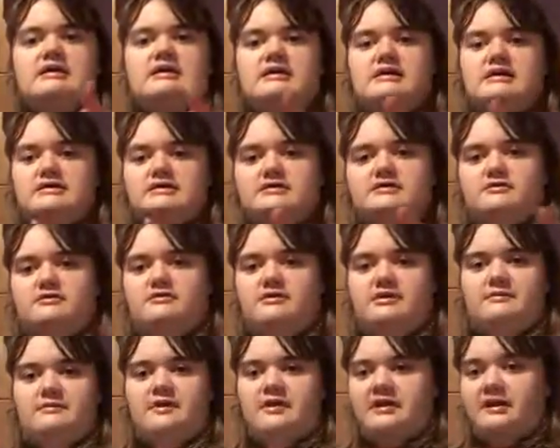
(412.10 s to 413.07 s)
each
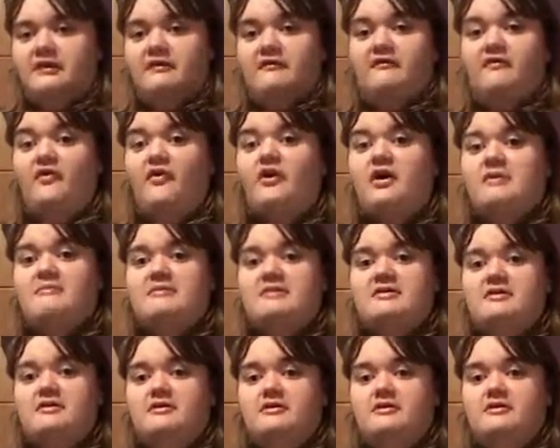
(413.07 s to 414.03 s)
story being 4
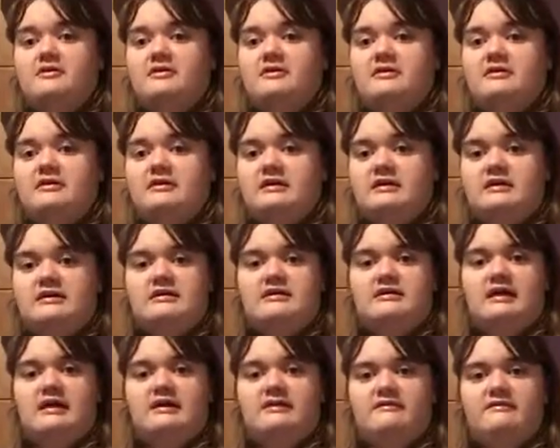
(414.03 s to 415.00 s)
episodes
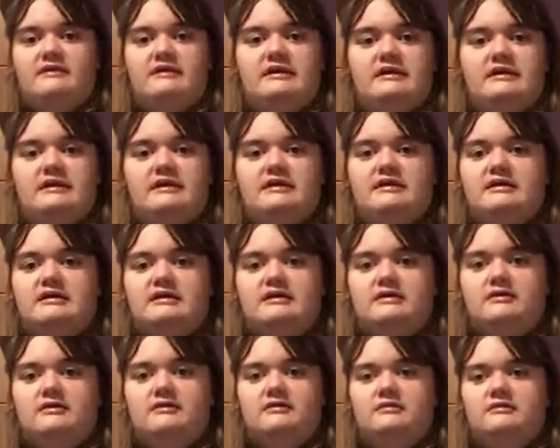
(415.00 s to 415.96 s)
instead of, like,
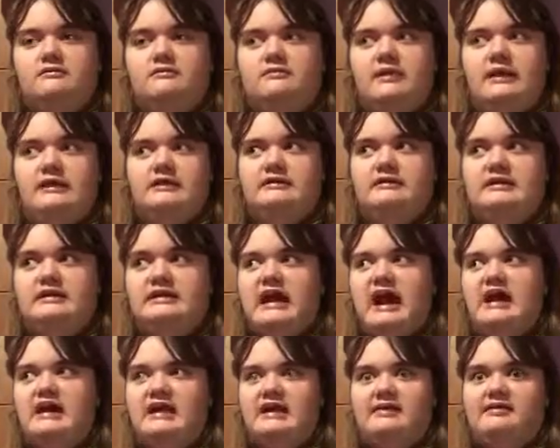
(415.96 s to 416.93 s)
like the
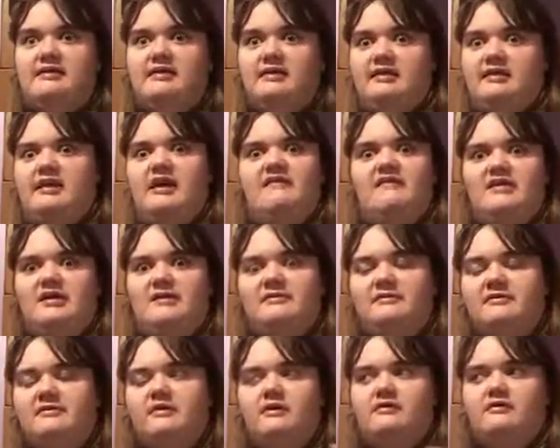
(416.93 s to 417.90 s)
Daleks is 7
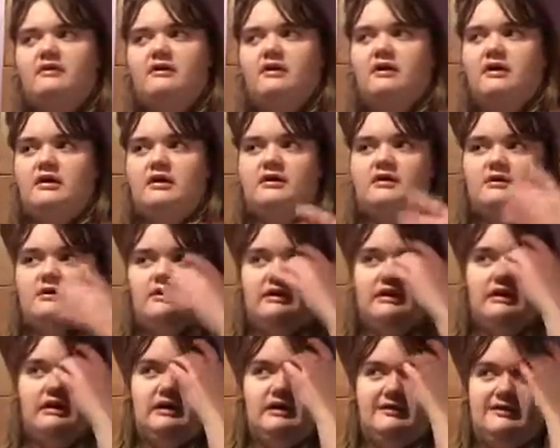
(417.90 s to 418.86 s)
episodes long,
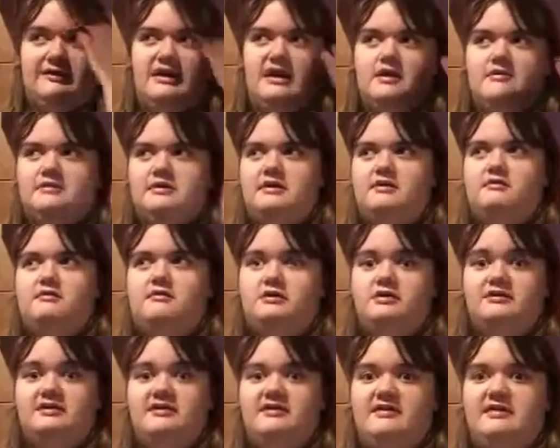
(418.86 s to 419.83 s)
or the Enemy of the
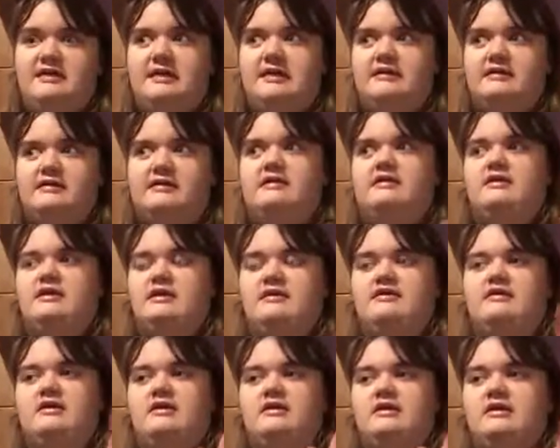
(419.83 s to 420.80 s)
World is 6, and they
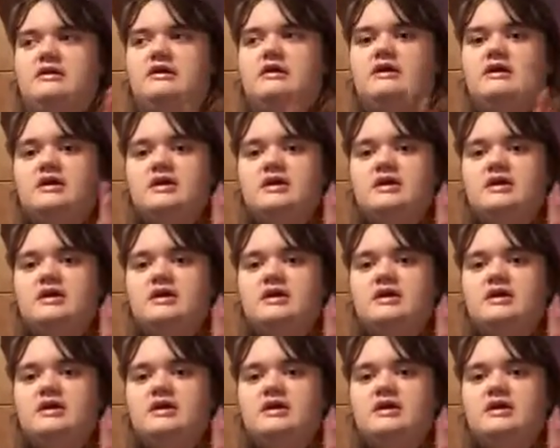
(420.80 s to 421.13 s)
started